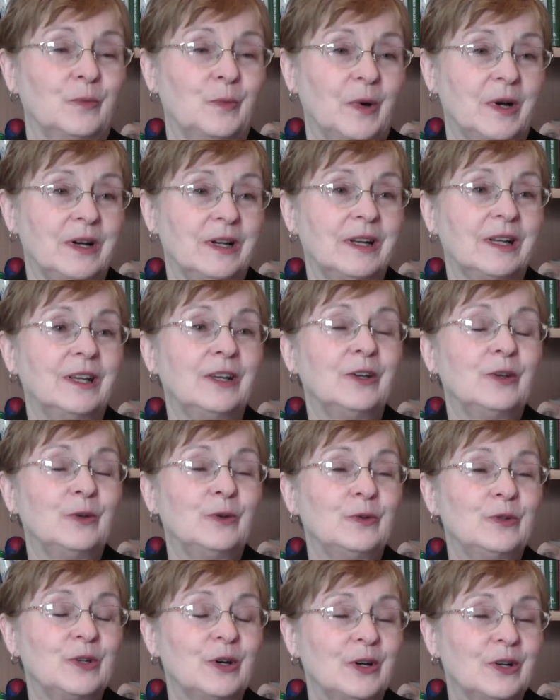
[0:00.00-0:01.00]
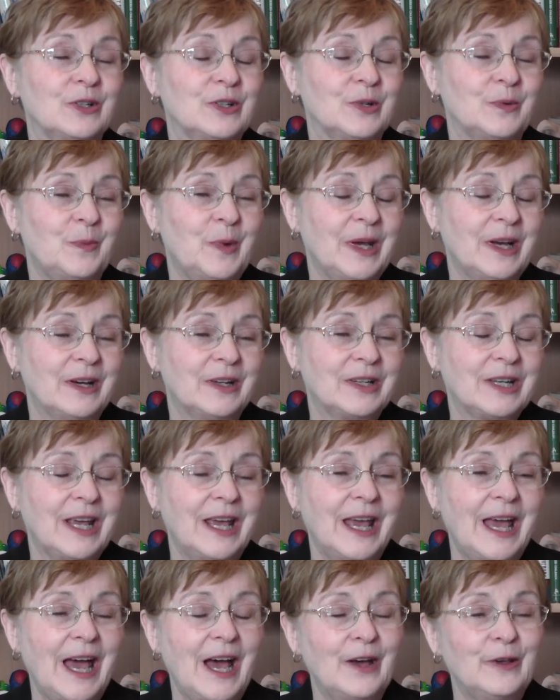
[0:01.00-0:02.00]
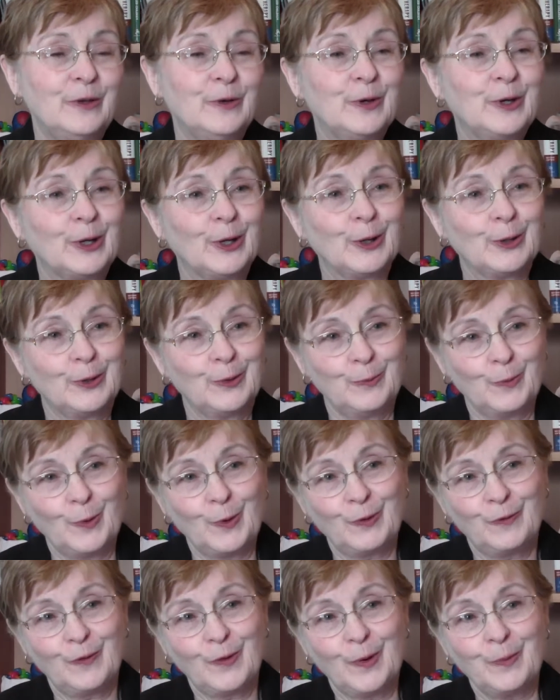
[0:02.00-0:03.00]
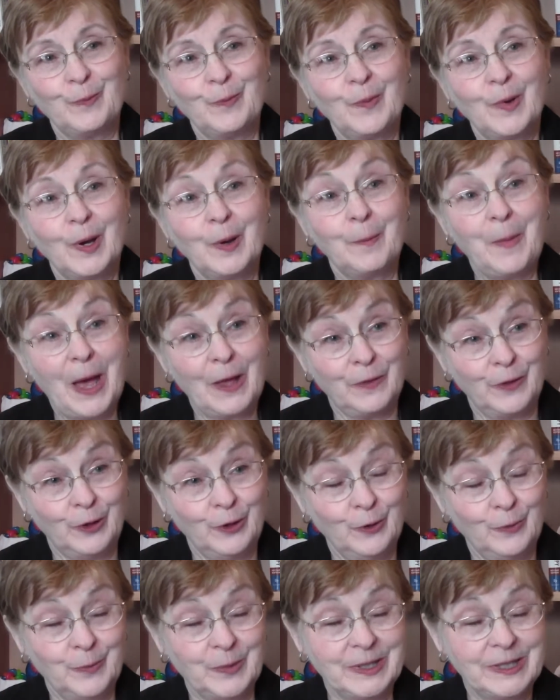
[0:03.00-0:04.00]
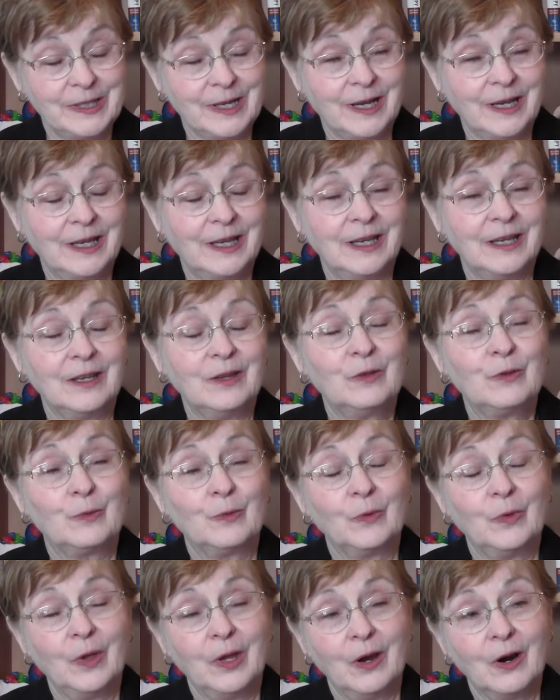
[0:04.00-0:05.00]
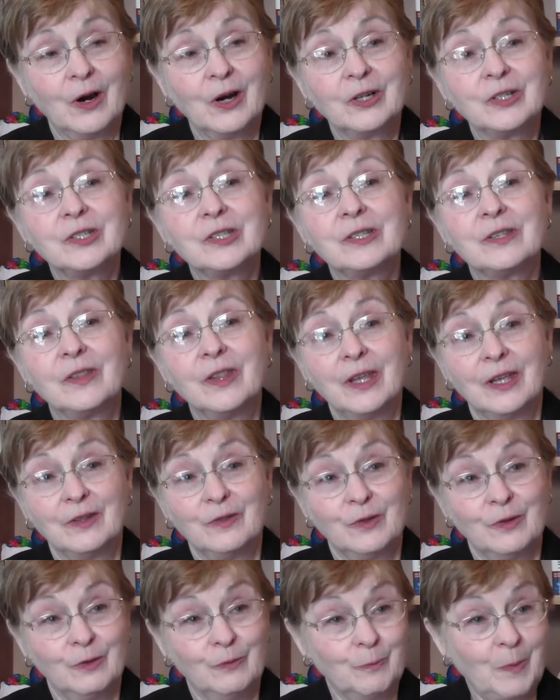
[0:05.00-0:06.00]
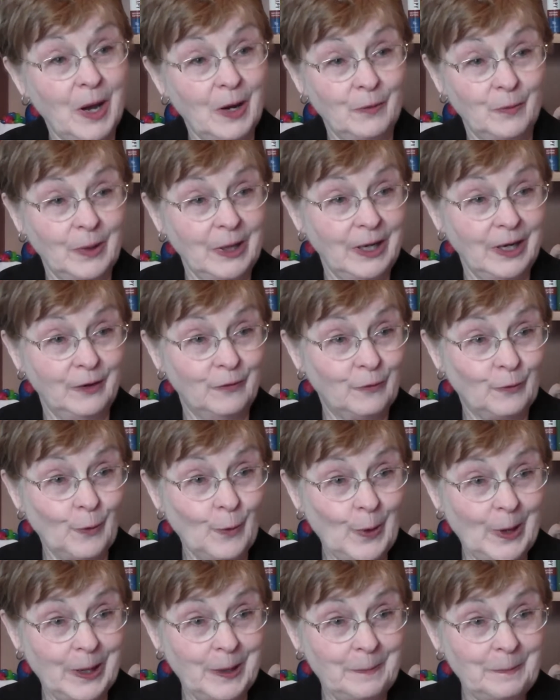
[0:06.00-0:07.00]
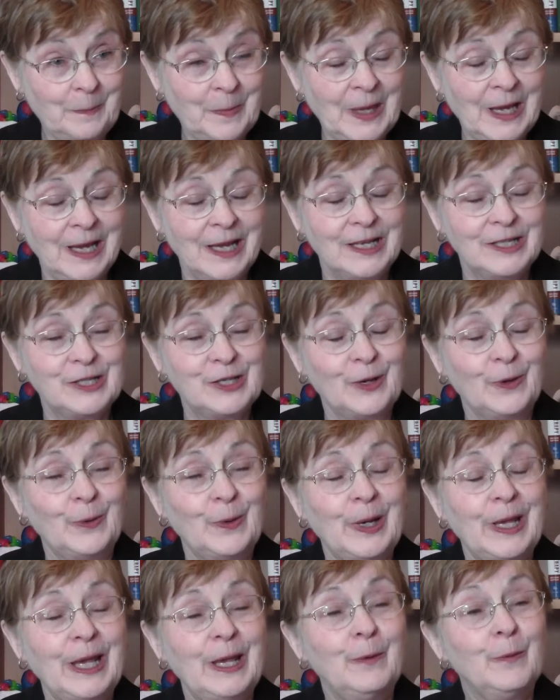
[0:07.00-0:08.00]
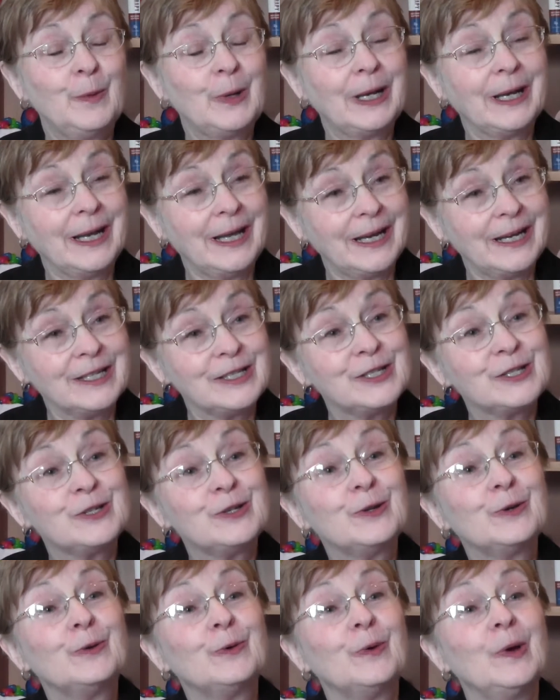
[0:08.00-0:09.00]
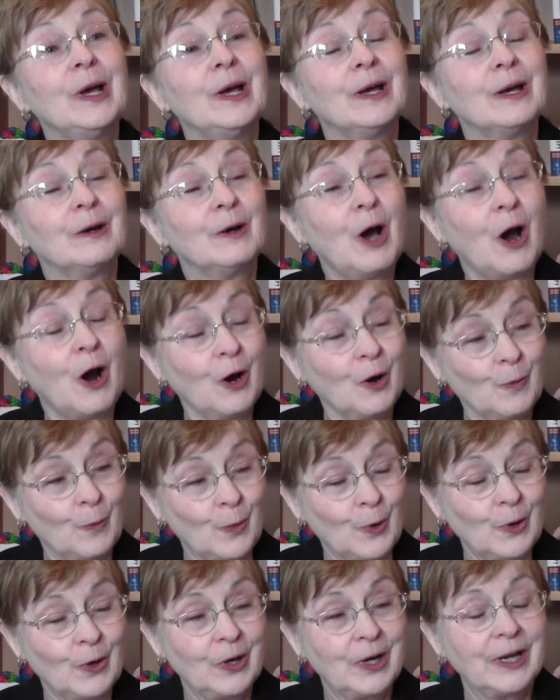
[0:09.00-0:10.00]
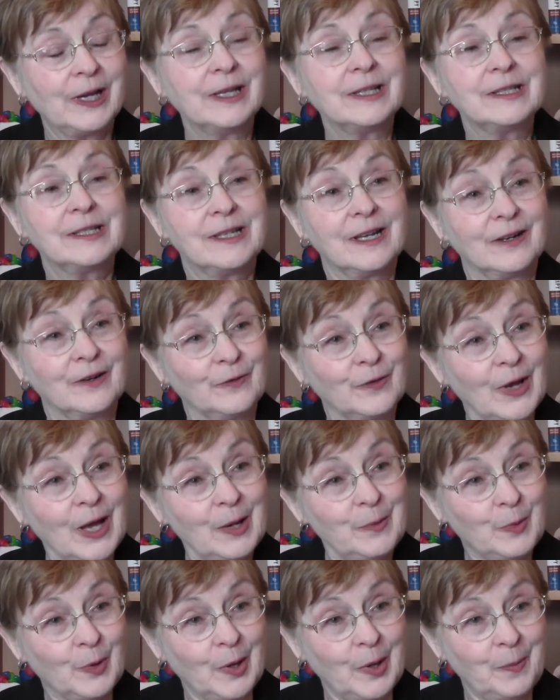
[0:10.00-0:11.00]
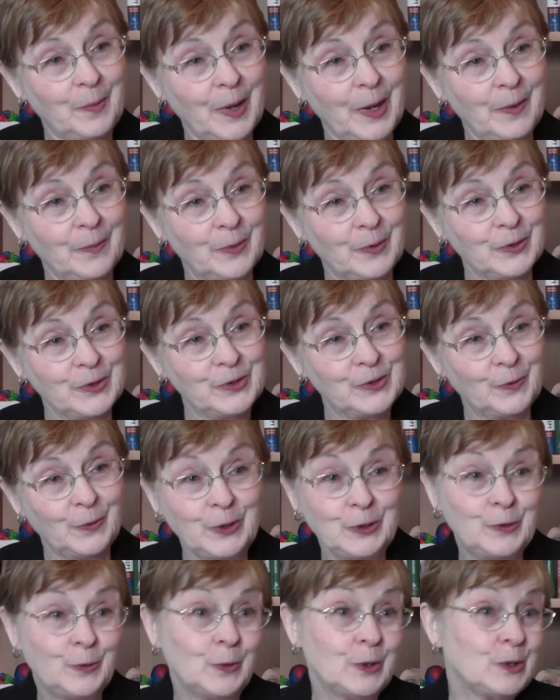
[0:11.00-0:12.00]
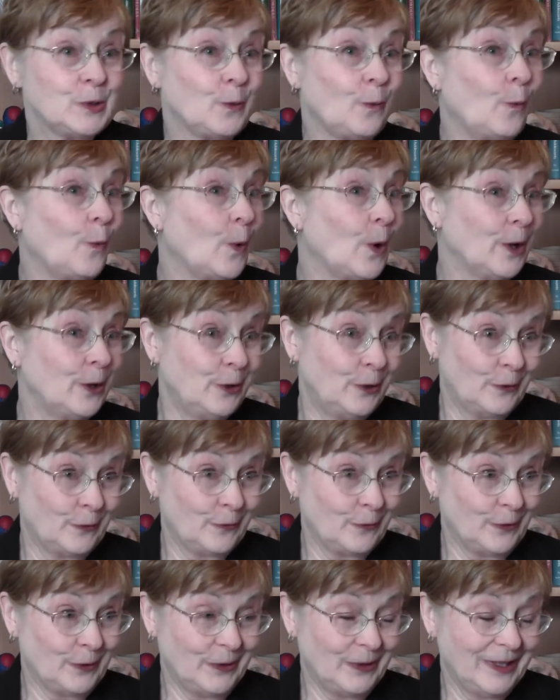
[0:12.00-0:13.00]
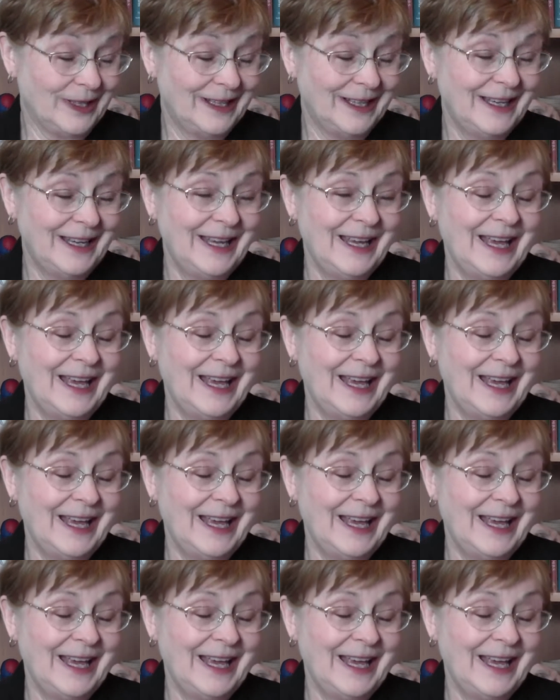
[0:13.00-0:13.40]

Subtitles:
Bonney, who talked about how you could learn more about the human psyche through the arts than by reading Freud. So he would let us do artwork instead of library papers, which was wonderful.